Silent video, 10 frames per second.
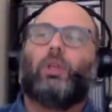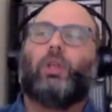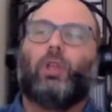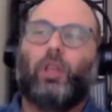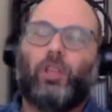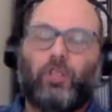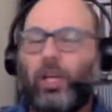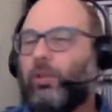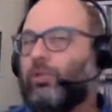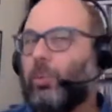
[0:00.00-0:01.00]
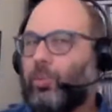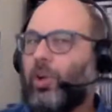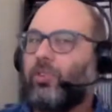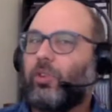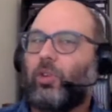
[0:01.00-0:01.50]
he's kind of
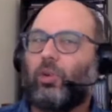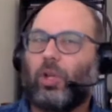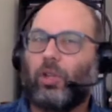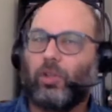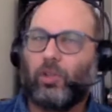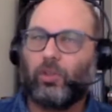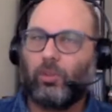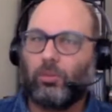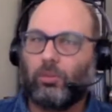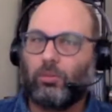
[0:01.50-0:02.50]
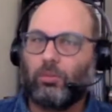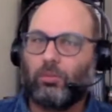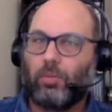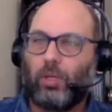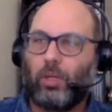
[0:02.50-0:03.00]
repressed in Orientalism
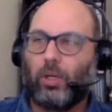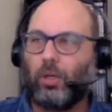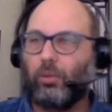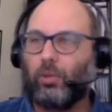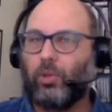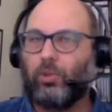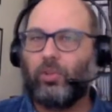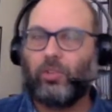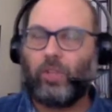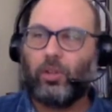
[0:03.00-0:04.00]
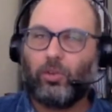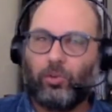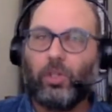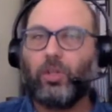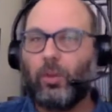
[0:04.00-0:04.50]
because he's cited
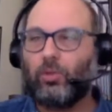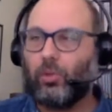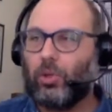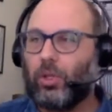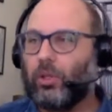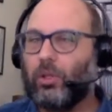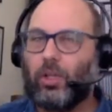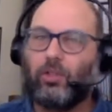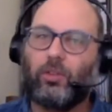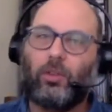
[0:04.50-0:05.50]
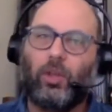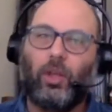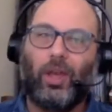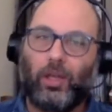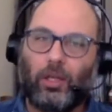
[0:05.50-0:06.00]
three times only in the text,
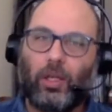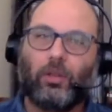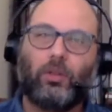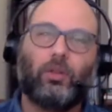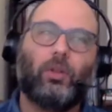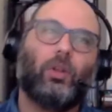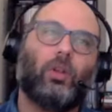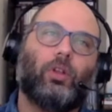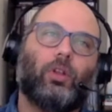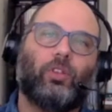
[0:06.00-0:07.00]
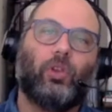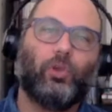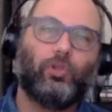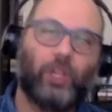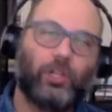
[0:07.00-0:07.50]
and yet there's a
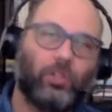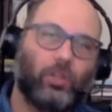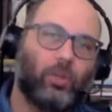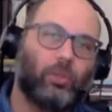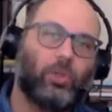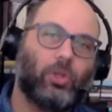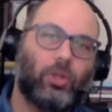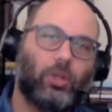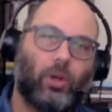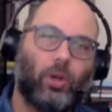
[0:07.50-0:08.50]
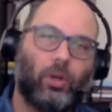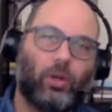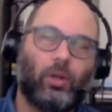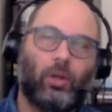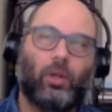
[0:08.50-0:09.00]
whole section in the book
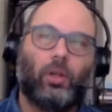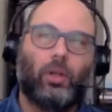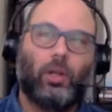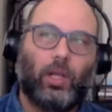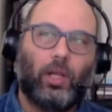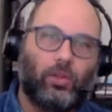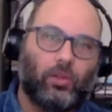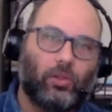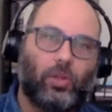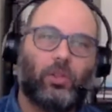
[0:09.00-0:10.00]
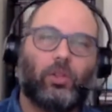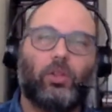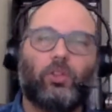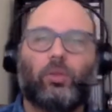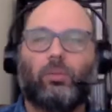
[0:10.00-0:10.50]
on latent
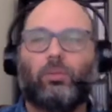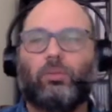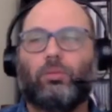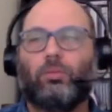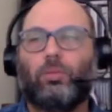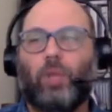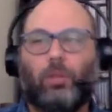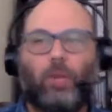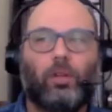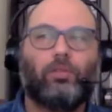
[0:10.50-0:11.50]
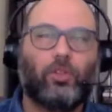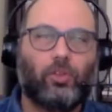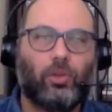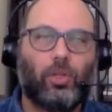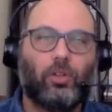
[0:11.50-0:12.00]
Orientalism and
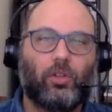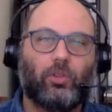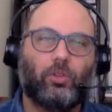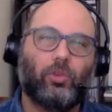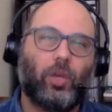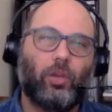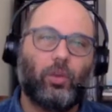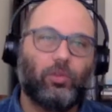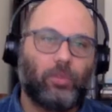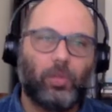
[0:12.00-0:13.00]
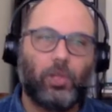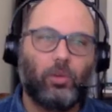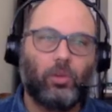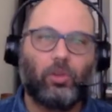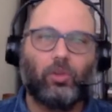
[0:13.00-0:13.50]
manifest Orientalism. So anyone familiar
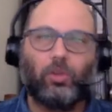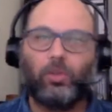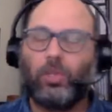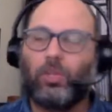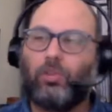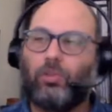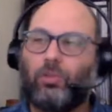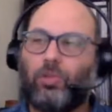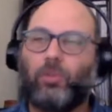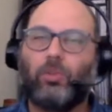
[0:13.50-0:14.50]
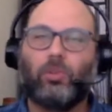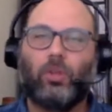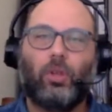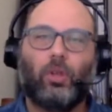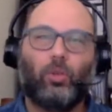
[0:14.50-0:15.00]
with the interpretation of dreams
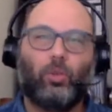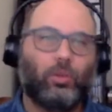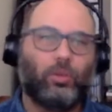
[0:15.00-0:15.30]
would